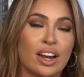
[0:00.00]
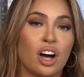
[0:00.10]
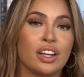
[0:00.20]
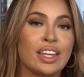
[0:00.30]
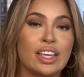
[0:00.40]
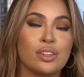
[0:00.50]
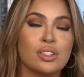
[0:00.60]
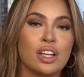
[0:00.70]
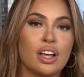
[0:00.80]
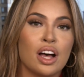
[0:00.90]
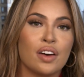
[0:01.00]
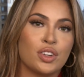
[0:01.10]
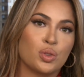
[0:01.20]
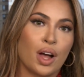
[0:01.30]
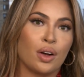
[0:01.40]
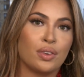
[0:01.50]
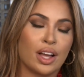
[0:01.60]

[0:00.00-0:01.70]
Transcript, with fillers: and on heels of a drought.